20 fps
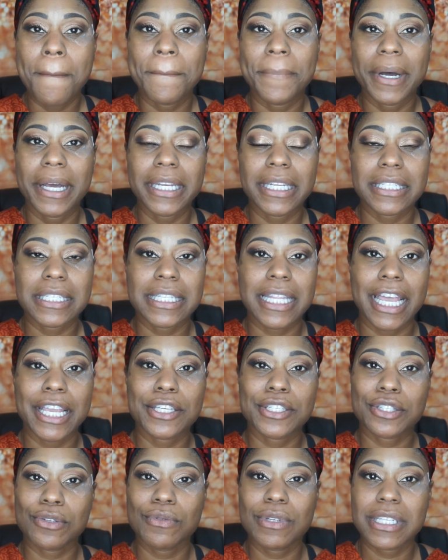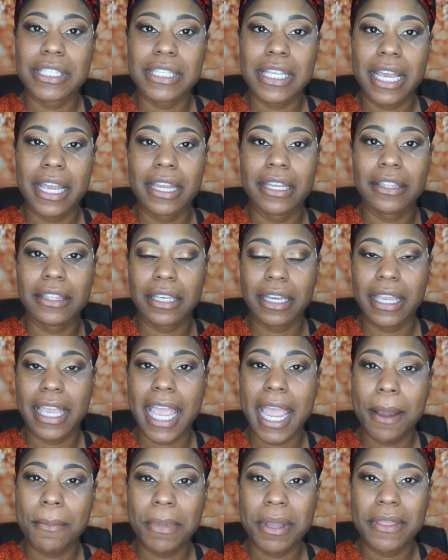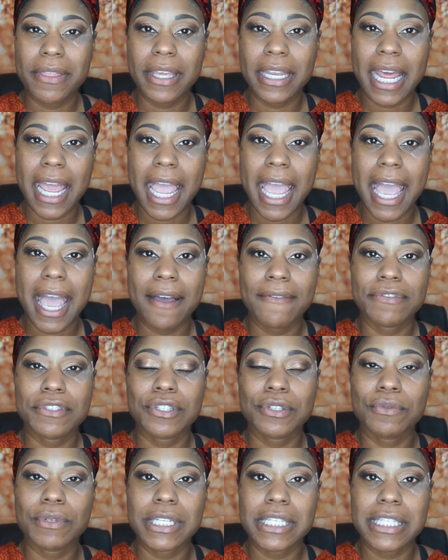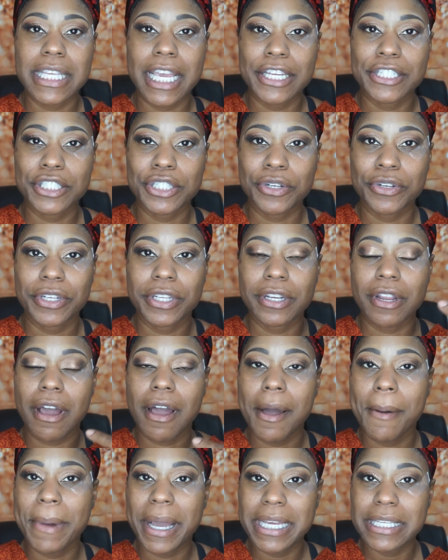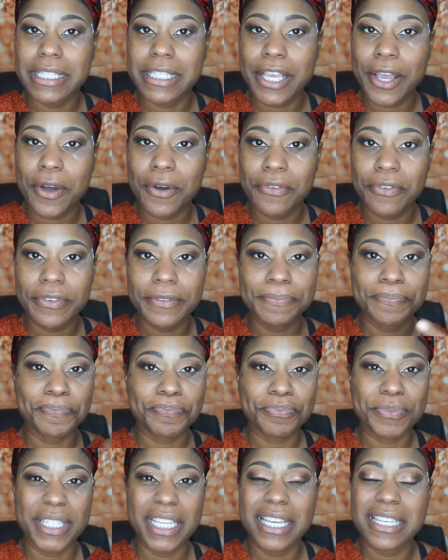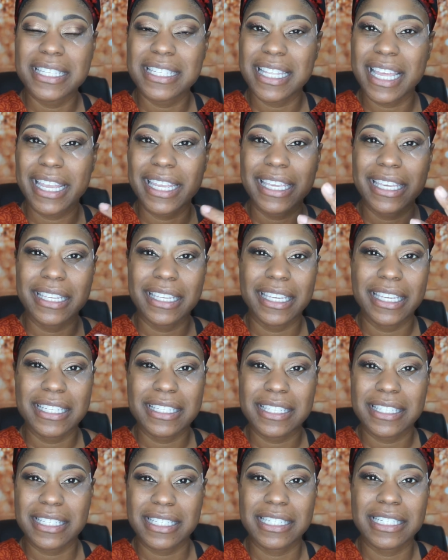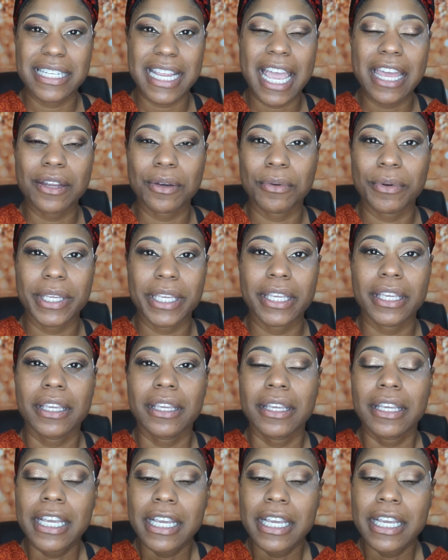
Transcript: But it's like soon as the camera that I have, soon as I turn it on myself, it's like it gets shadowy.